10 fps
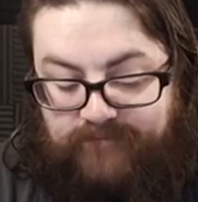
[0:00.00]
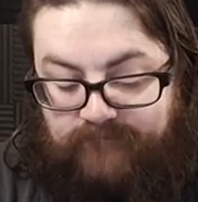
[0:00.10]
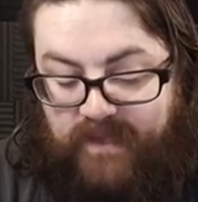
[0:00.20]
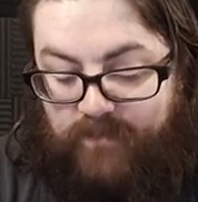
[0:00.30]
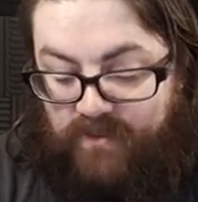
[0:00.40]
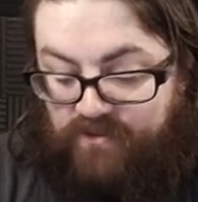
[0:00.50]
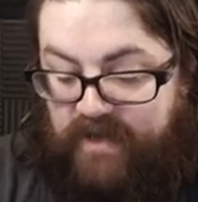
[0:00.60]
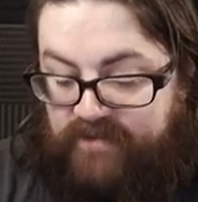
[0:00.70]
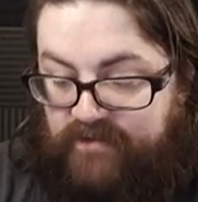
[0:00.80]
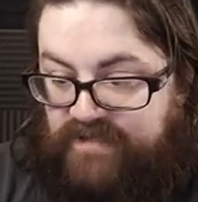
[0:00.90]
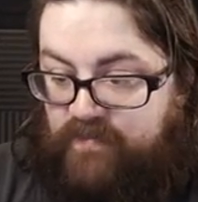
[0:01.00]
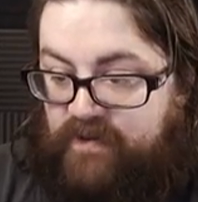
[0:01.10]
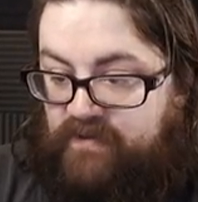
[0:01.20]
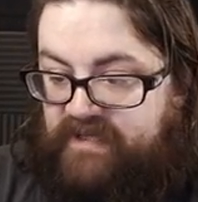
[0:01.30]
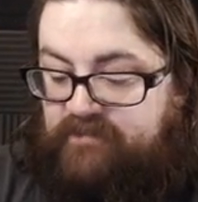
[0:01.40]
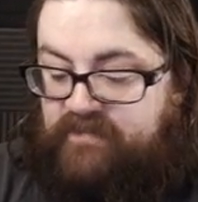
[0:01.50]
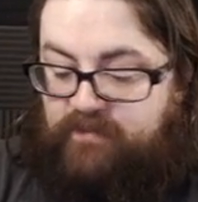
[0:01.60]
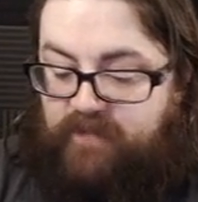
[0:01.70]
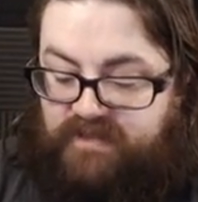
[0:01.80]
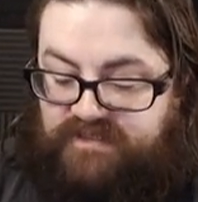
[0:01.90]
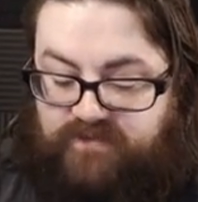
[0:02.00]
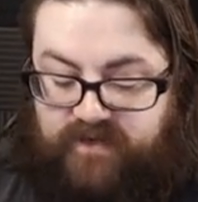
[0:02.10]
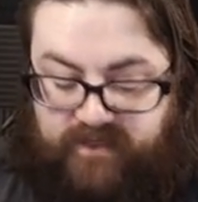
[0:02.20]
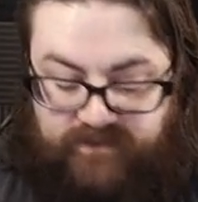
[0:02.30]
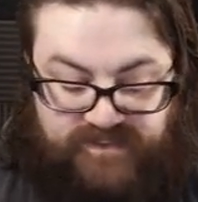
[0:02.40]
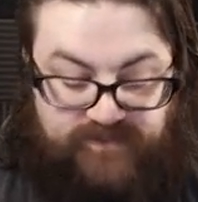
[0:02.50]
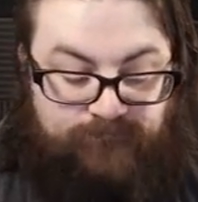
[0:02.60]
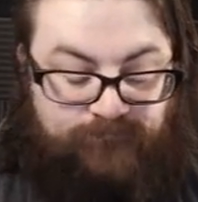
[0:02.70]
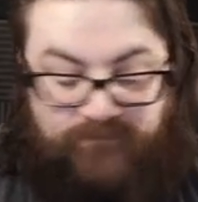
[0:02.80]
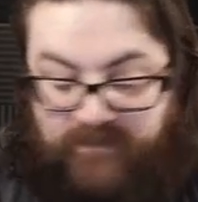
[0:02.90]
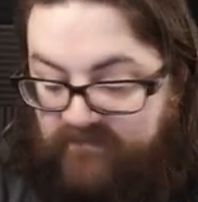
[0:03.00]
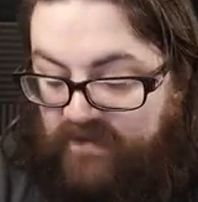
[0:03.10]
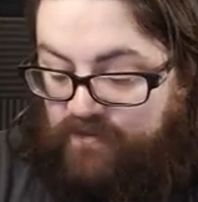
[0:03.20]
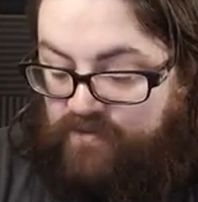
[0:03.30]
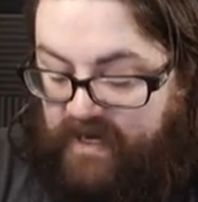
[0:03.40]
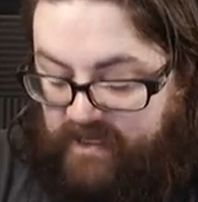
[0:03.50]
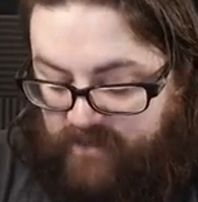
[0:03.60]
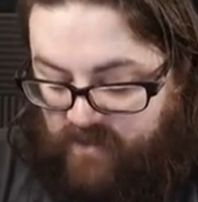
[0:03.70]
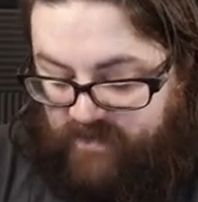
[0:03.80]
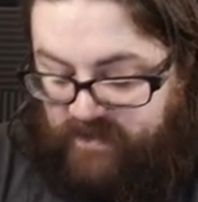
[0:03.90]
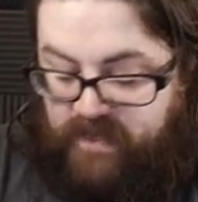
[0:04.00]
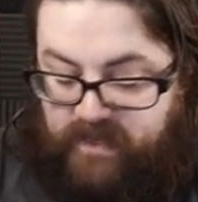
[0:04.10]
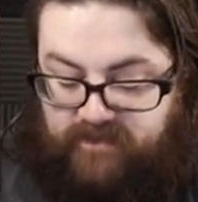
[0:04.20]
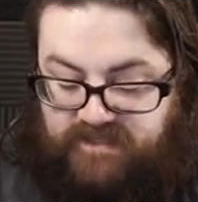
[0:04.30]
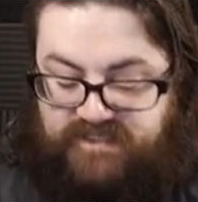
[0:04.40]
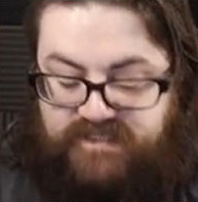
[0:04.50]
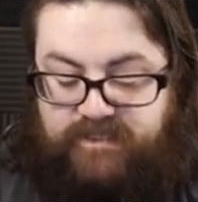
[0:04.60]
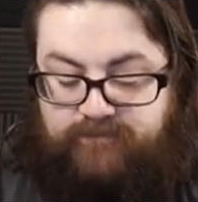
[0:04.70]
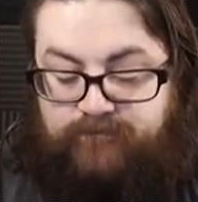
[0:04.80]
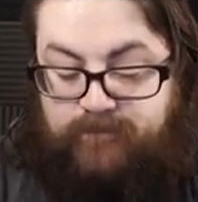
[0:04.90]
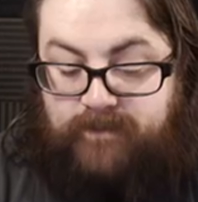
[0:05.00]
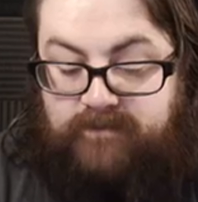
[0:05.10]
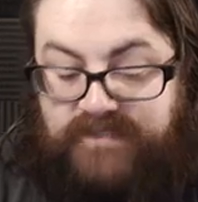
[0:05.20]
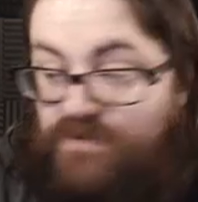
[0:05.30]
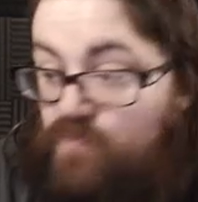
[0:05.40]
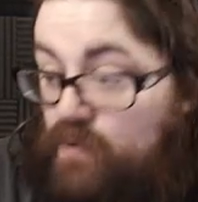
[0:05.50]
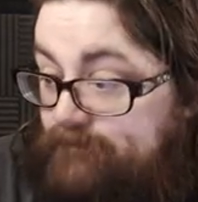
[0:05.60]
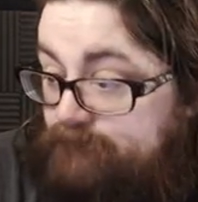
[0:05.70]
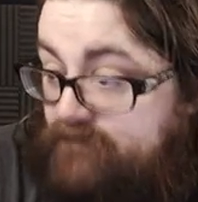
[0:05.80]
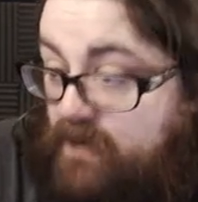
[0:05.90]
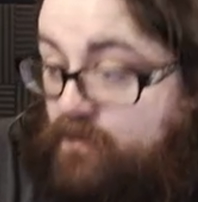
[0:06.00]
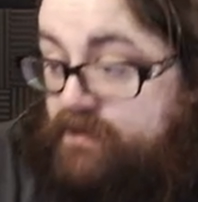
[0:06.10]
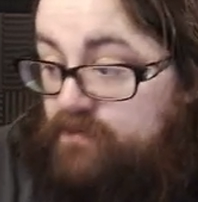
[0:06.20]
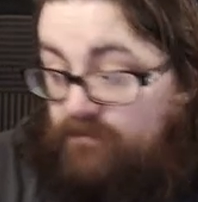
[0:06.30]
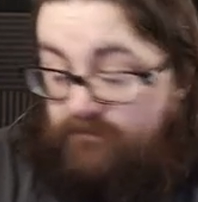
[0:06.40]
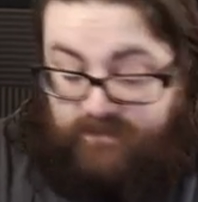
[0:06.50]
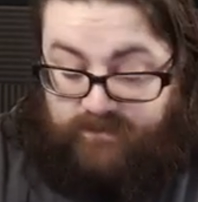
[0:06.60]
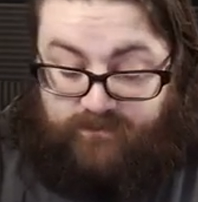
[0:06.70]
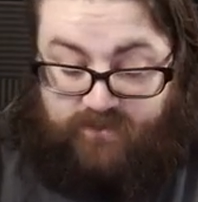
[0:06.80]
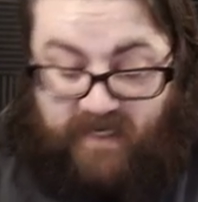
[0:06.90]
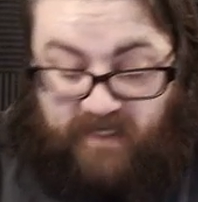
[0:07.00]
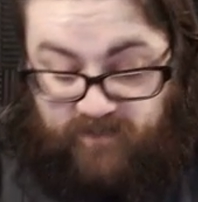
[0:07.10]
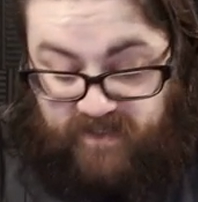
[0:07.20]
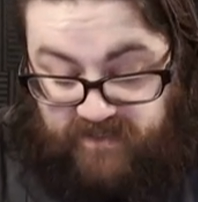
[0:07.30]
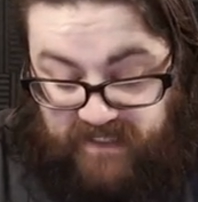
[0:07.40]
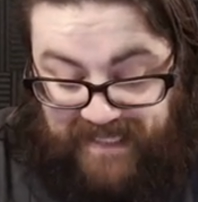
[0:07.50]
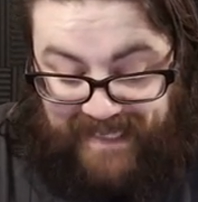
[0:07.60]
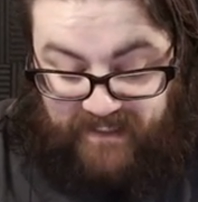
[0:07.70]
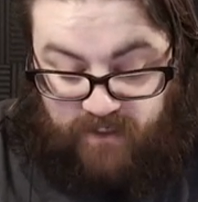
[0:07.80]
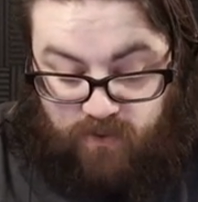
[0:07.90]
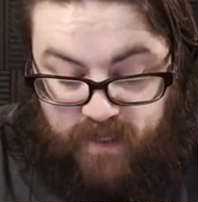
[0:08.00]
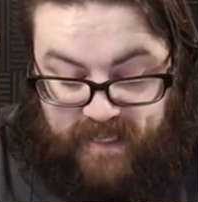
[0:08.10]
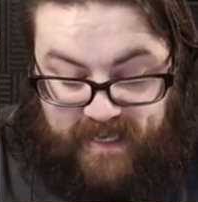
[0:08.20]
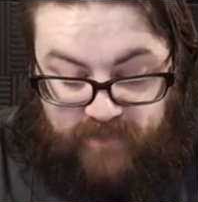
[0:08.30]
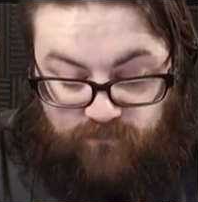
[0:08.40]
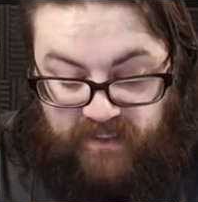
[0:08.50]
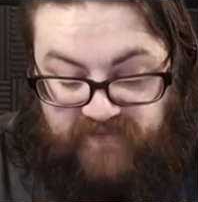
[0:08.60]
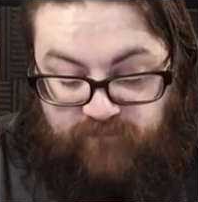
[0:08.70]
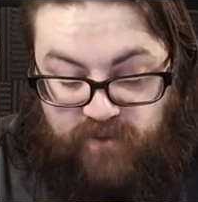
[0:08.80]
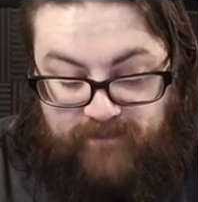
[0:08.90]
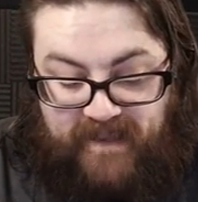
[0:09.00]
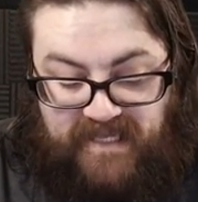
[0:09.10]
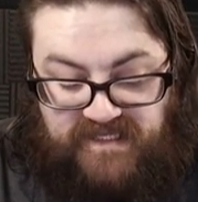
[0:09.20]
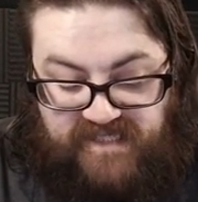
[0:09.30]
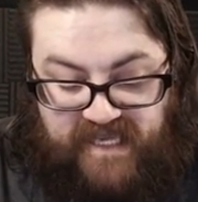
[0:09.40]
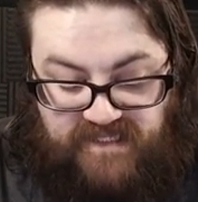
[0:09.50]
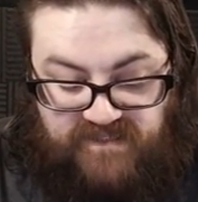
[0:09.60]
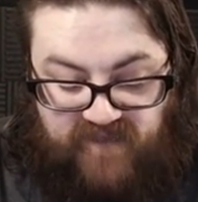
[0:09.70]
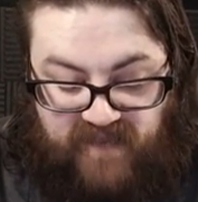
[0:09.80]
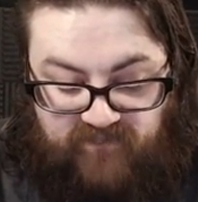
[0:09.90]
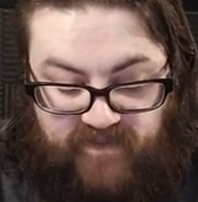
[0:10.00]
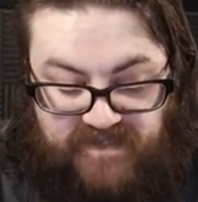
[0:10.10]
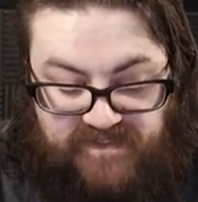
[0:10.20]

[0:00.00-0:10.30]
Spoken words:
I'm going to crack those open. I'm going to keep them in their boxes right now because we go cracking them open. This is one that I want to crack open here. The Lino and Relief printmaking set. It's 5-piece.